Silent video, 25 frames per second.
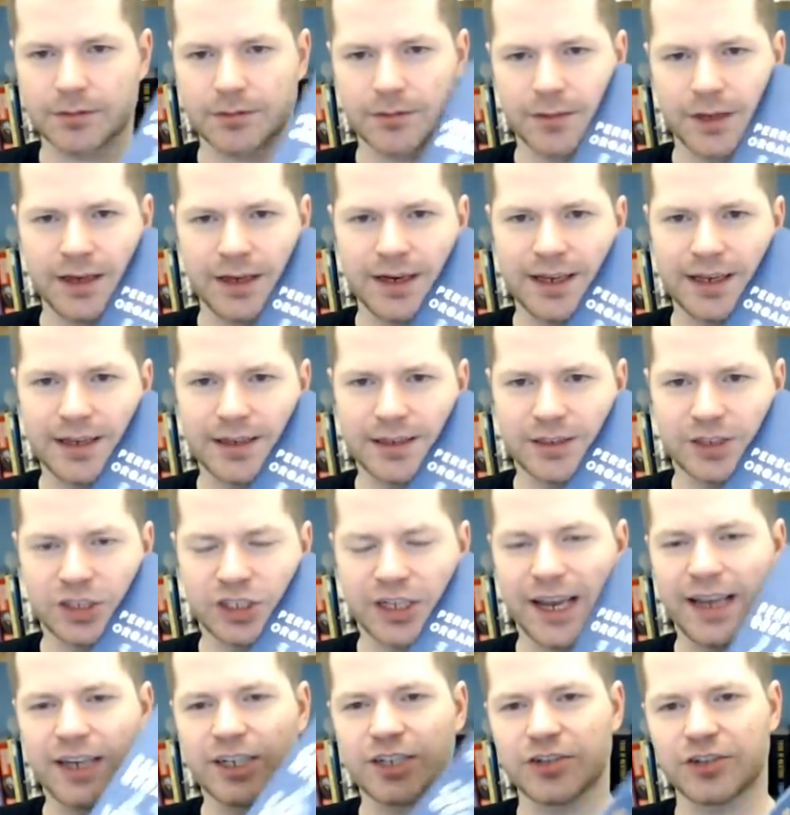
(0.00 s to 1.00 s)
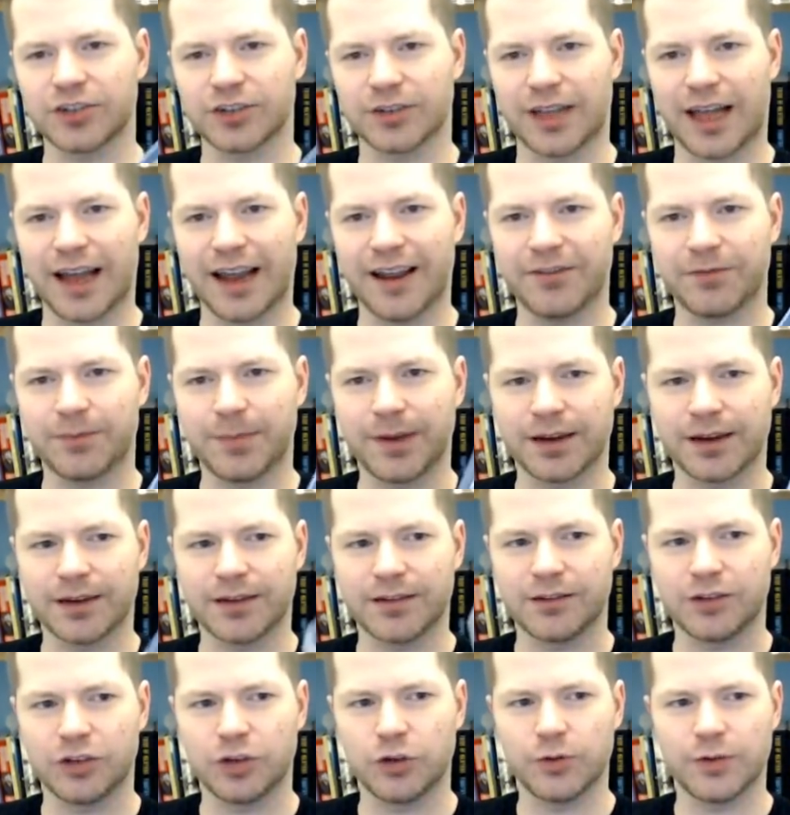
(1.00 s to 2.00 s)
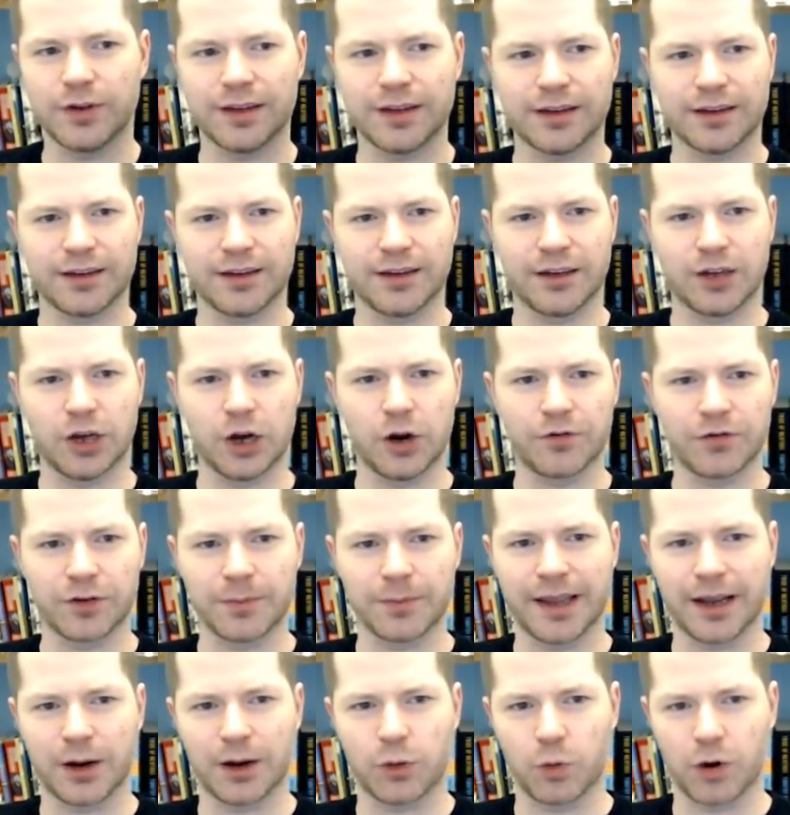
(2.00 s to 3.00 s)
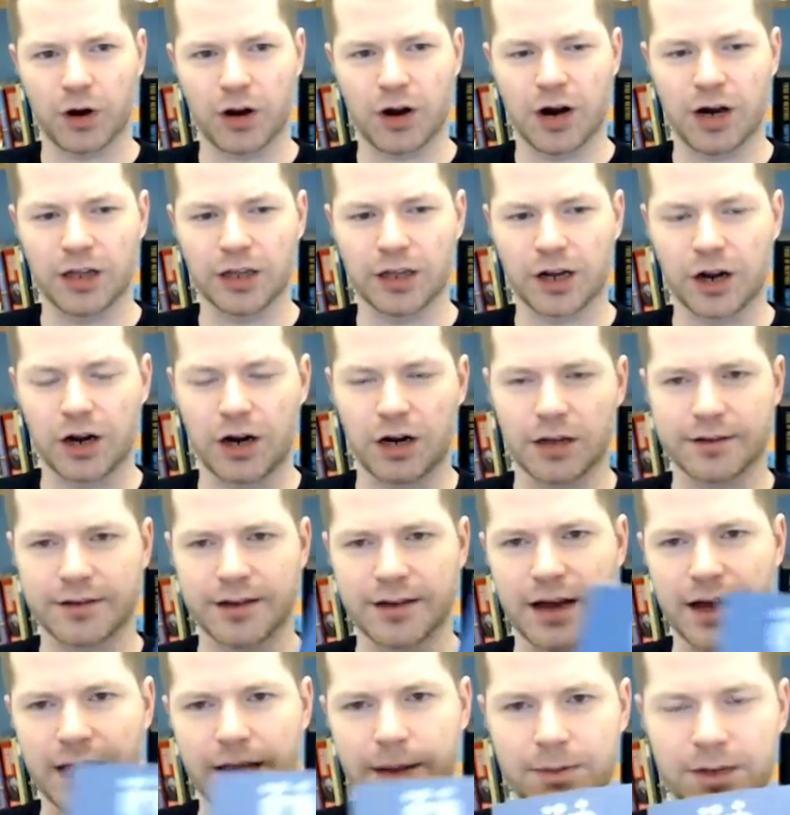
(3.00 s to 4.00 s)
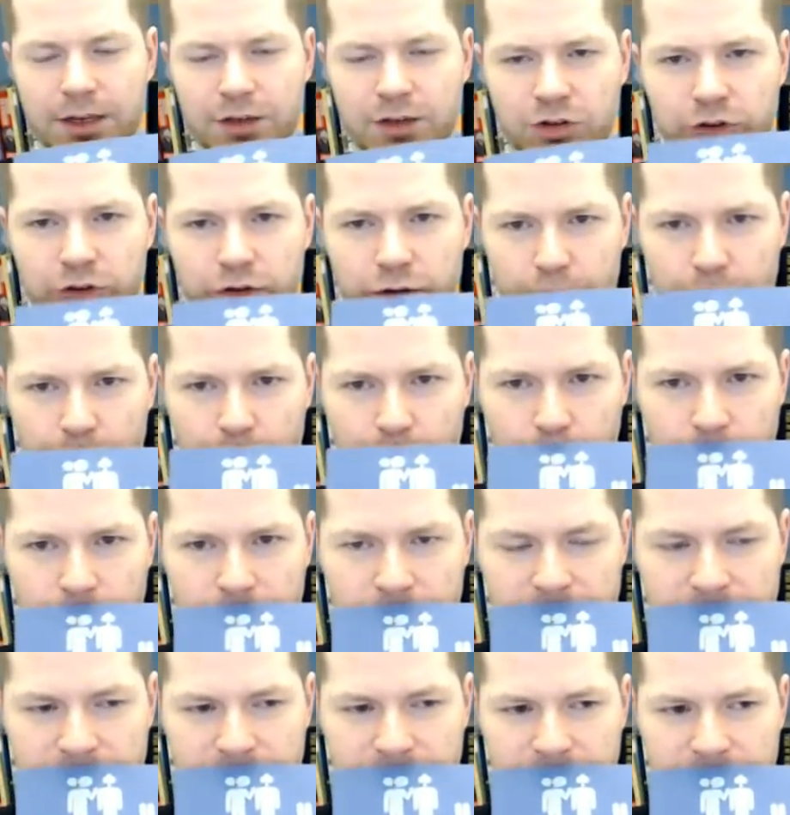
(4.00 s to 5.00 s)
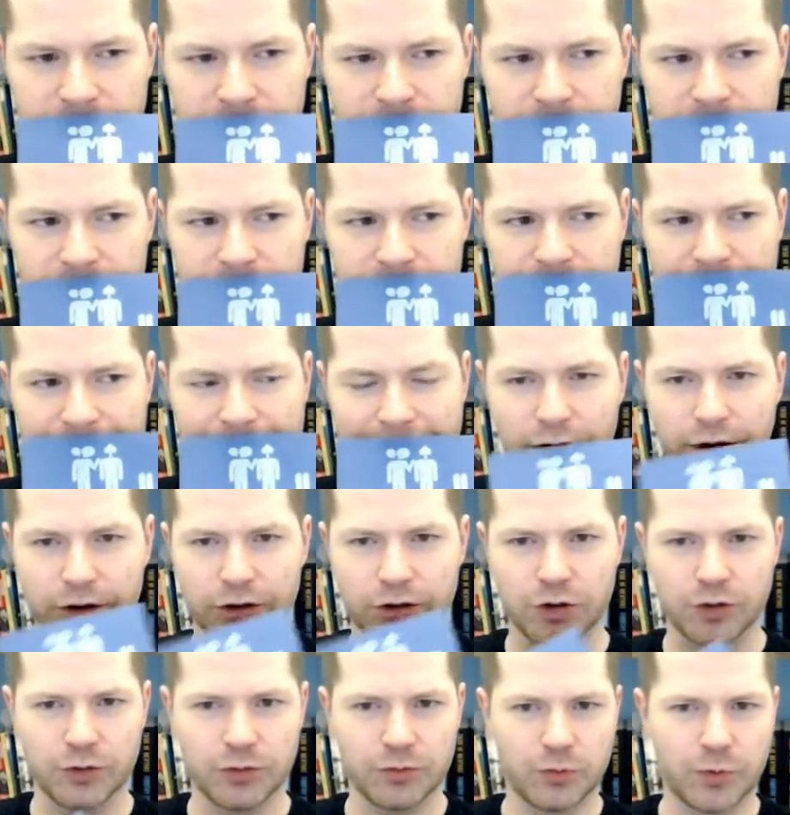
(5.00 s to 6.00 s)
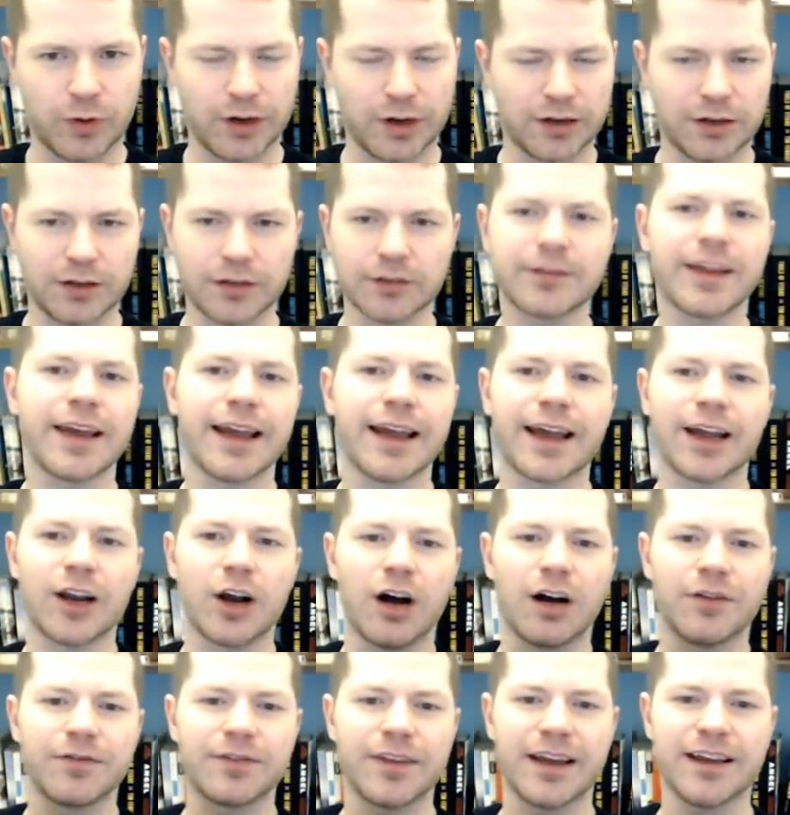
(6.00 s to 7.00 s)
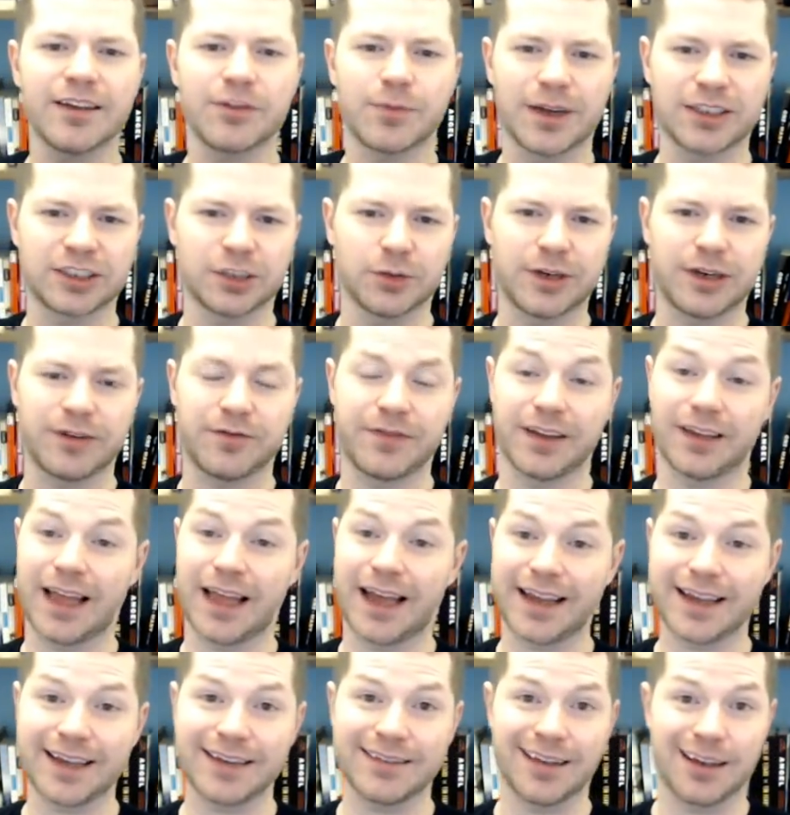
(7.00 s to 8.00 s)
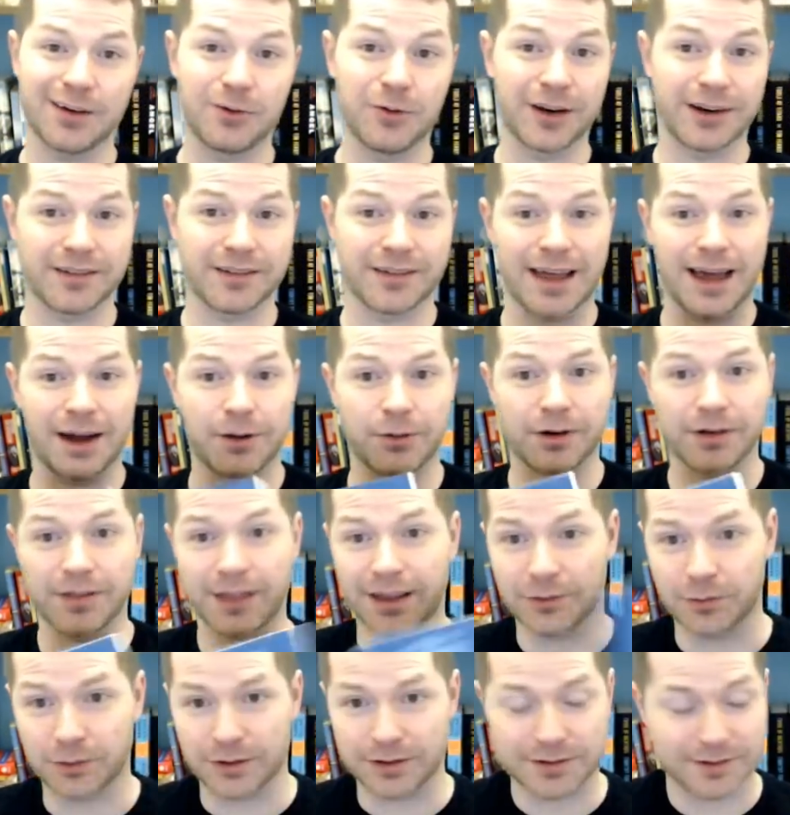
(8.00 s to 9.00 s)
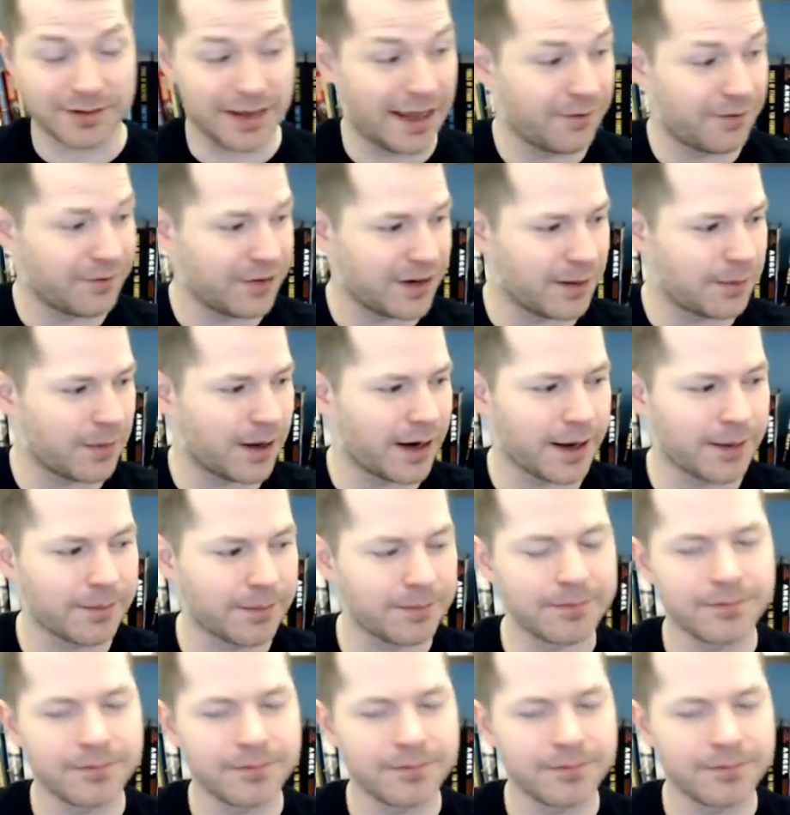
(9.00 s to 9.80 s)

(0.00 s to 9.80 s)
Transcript: and it changes your life because you go from being a workaholic all the time to now you will take an off day, especially when you feel like it. Like, what is that worth? That's worth infinite money.